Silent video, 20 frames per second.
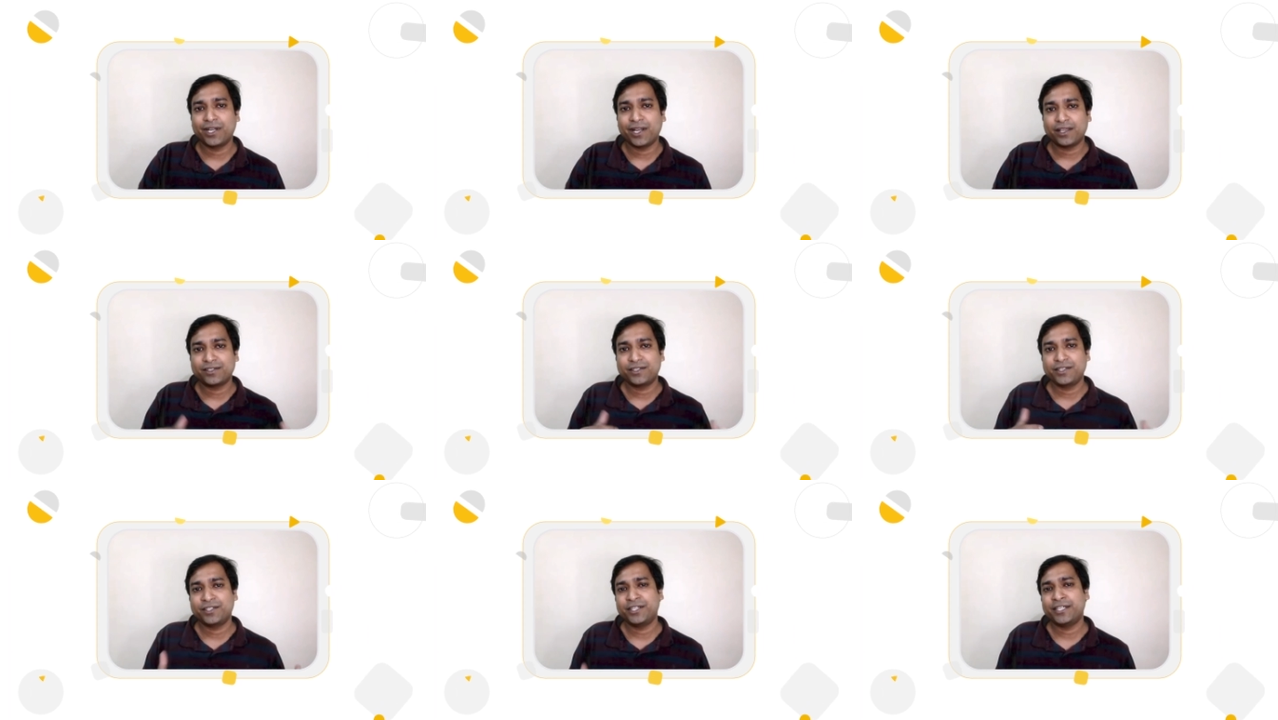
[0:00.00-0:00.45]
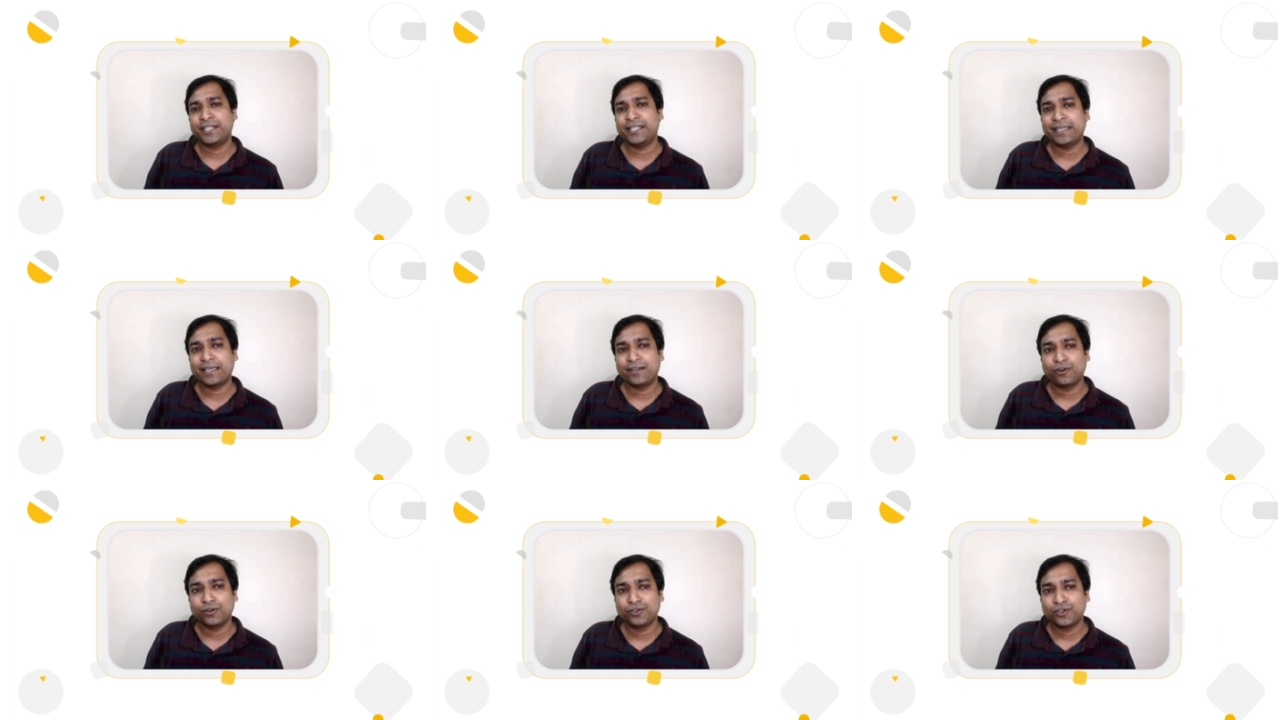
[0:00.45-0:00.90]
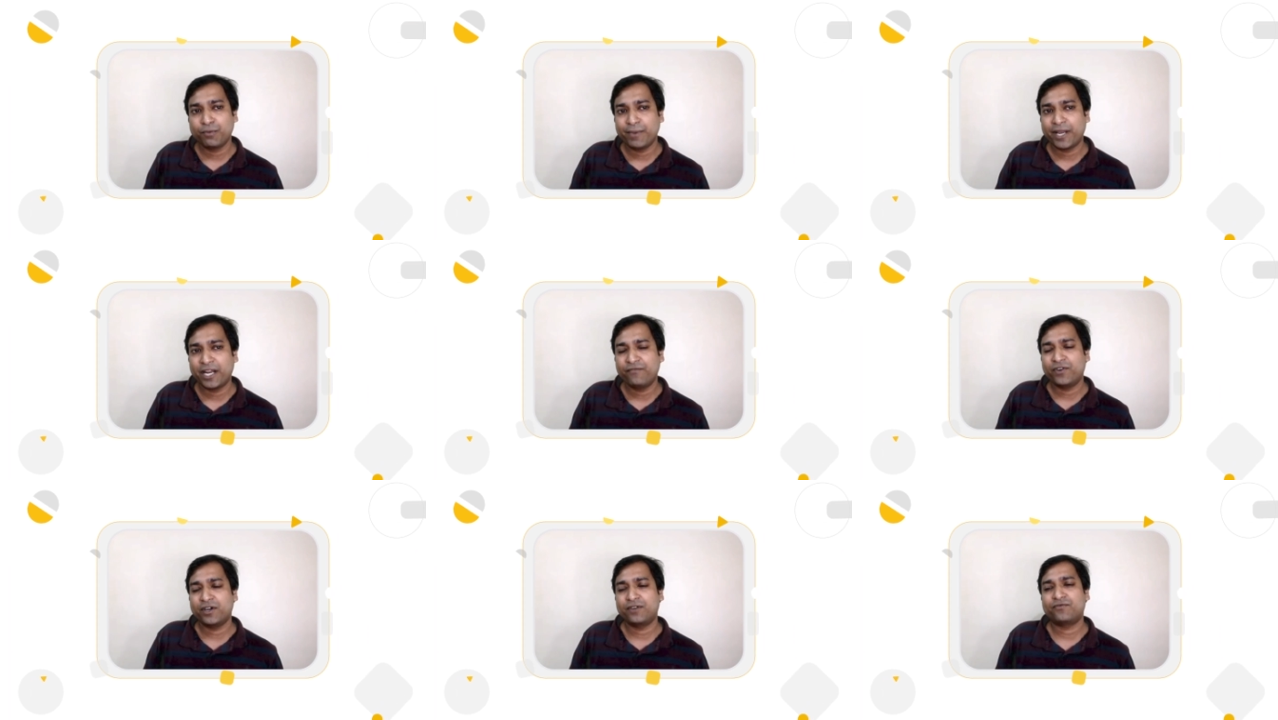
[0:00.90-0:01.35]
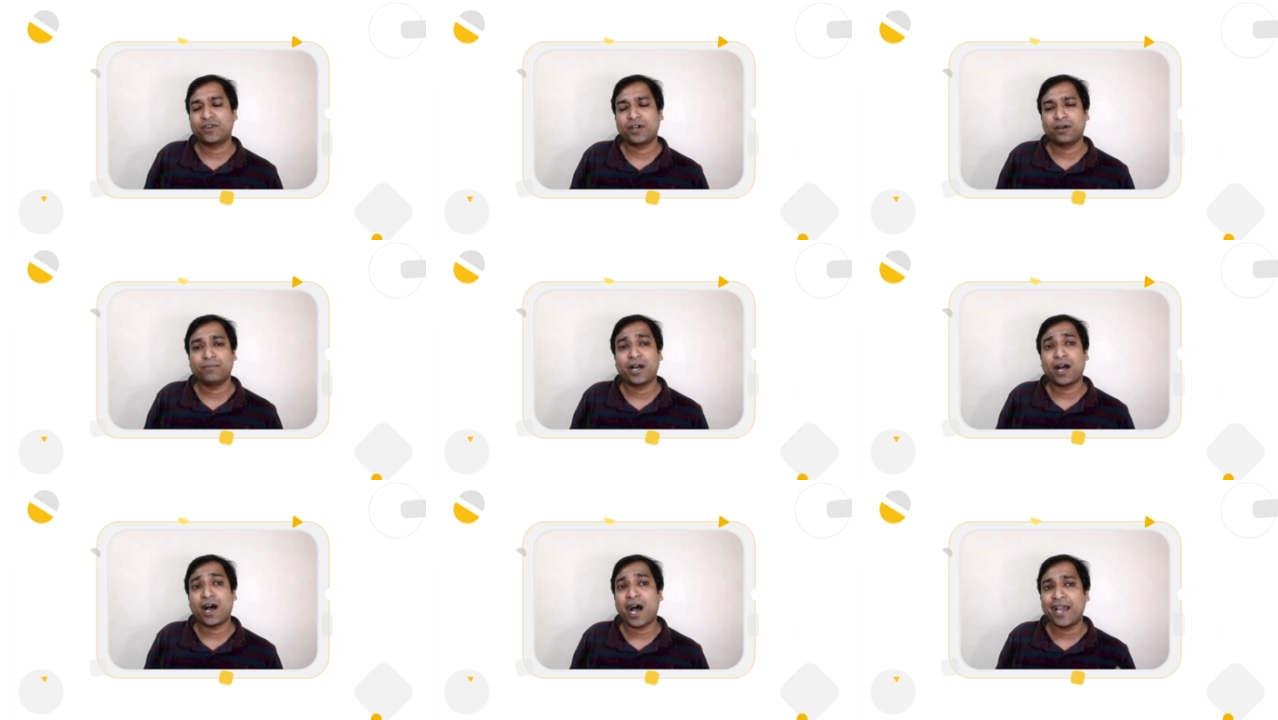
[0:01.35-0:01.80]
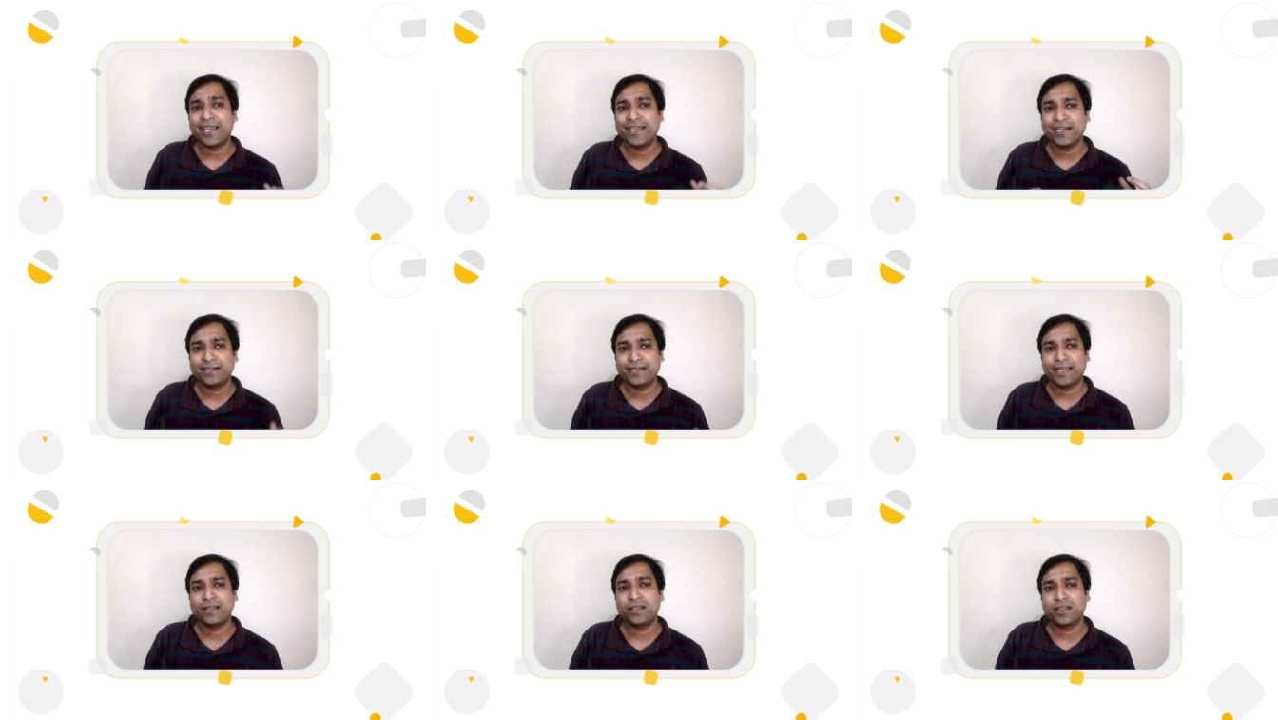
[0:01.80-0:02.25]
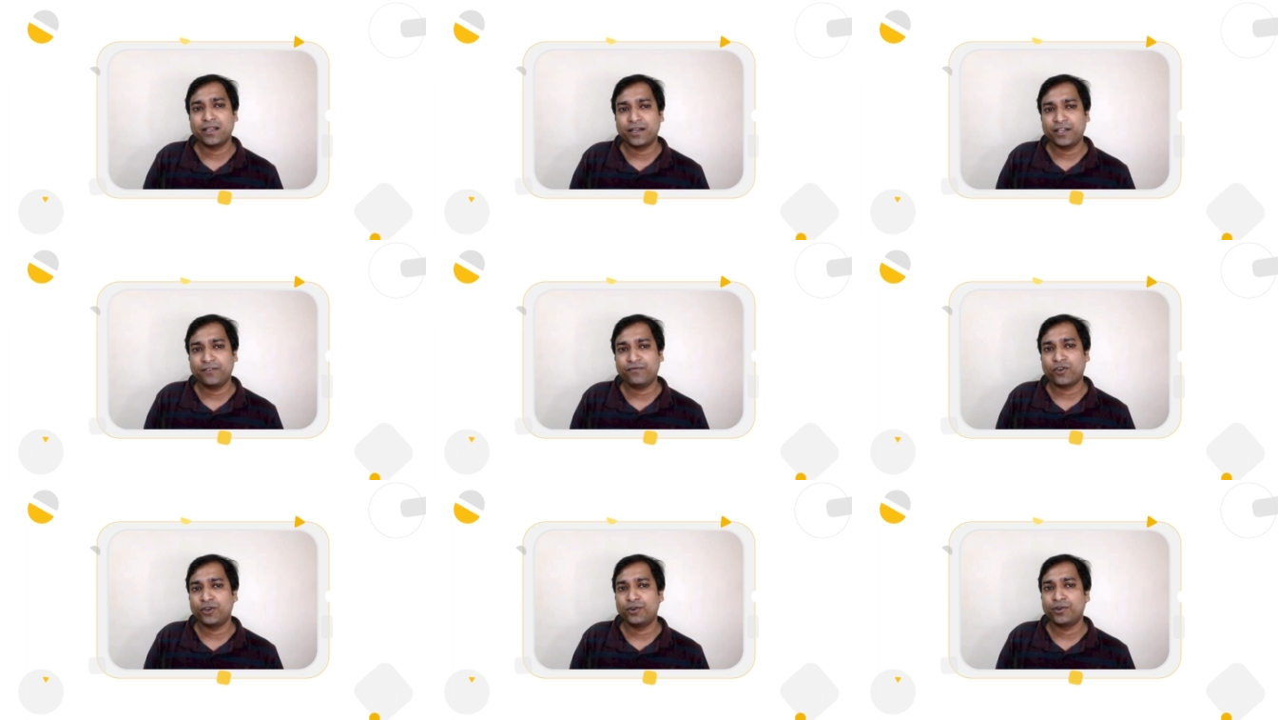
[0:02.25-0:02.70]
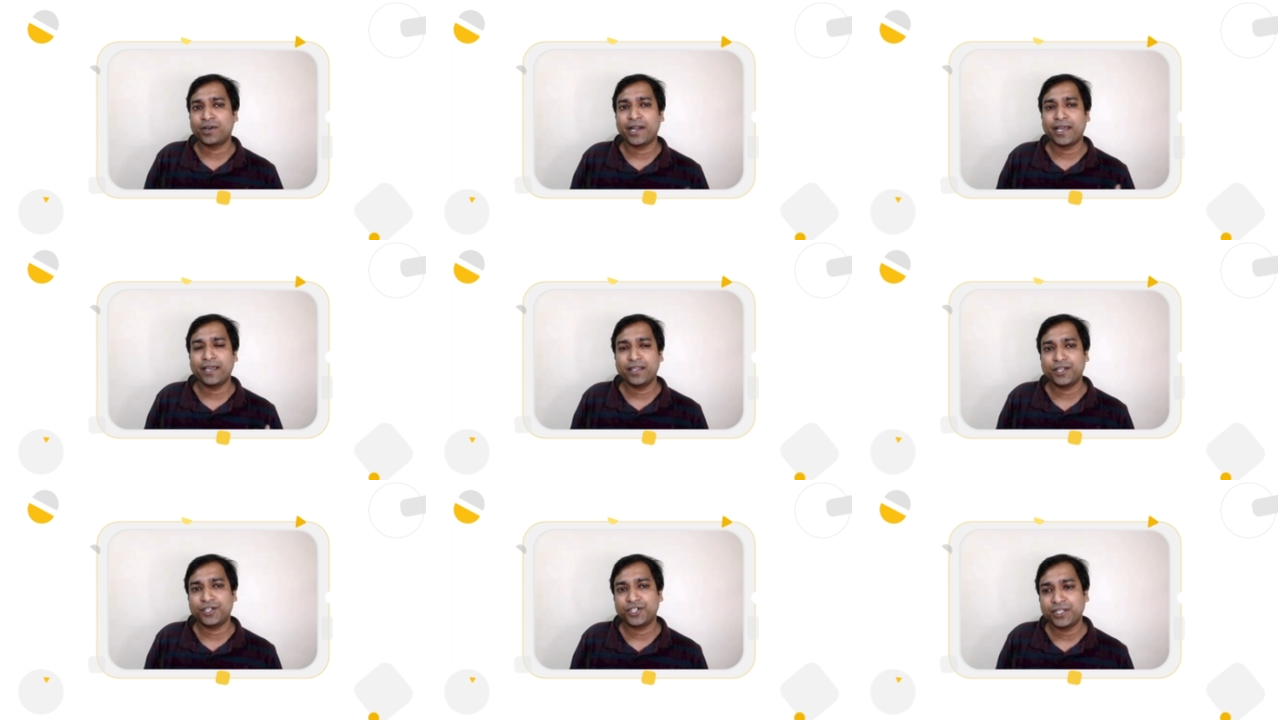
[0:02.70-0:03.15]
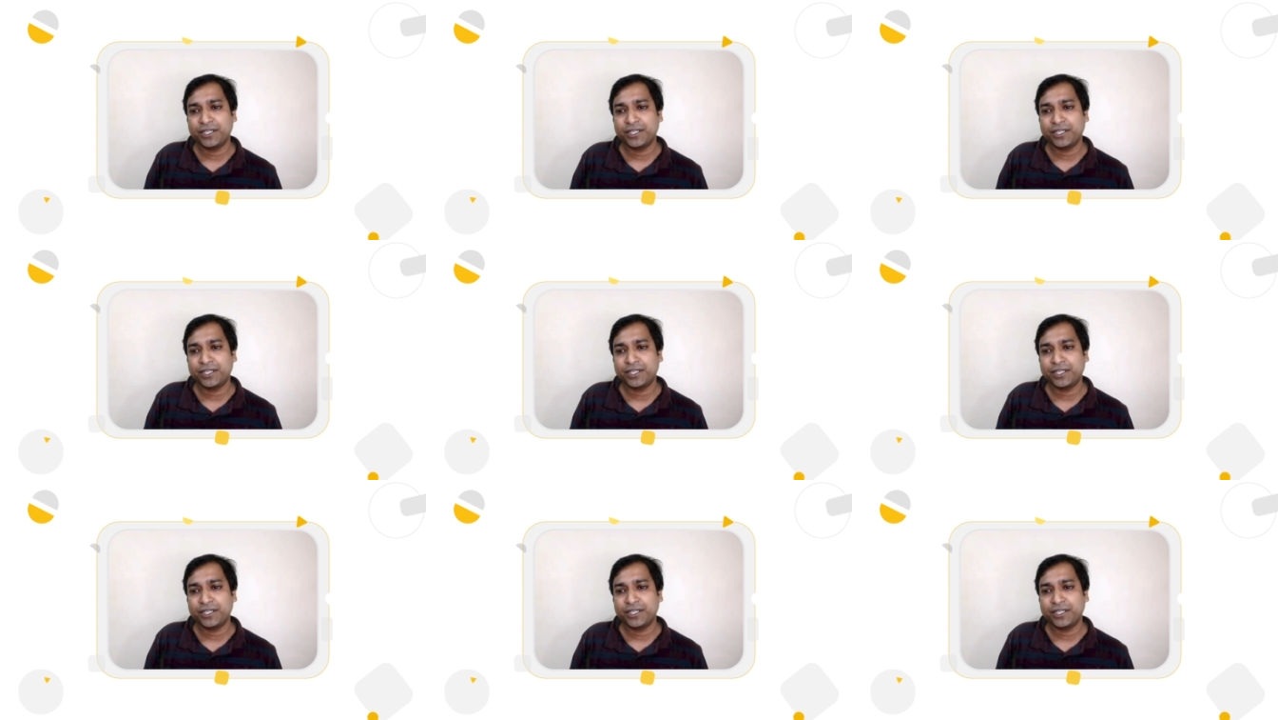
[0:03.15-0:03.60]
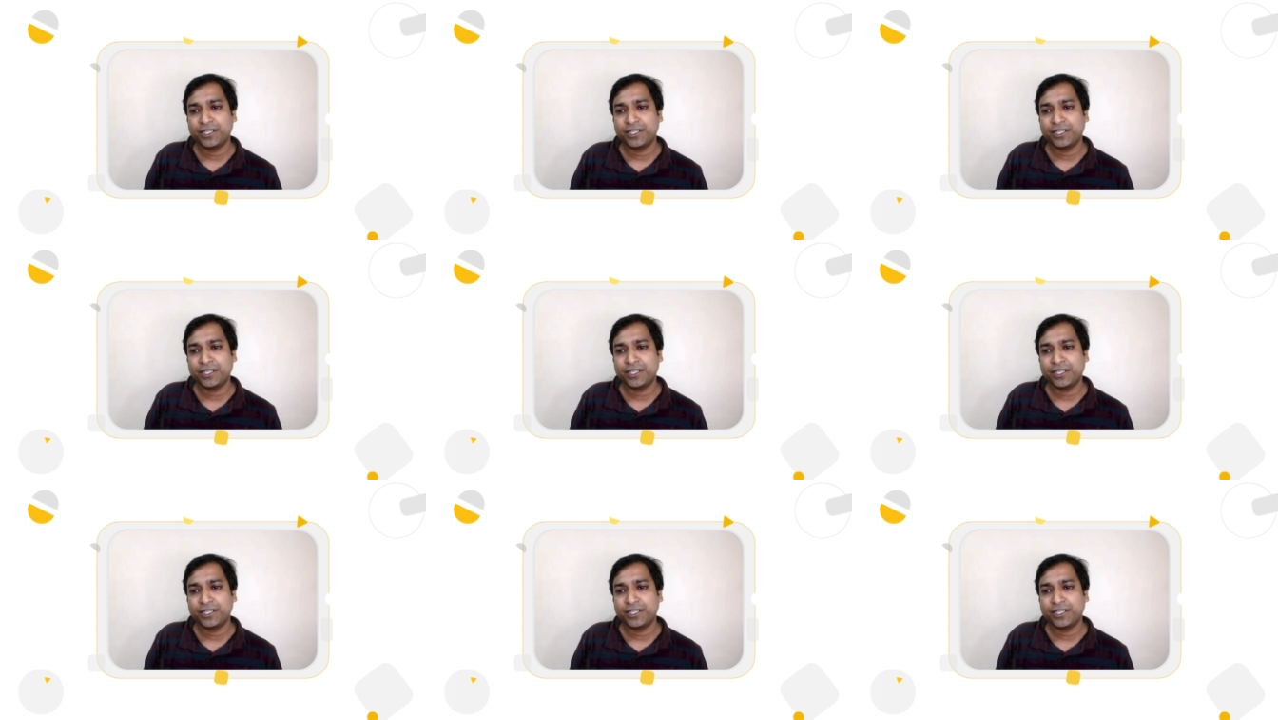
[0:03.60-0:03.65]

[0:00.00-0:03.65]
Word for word: elasticity and also benefit from a higher density for utilization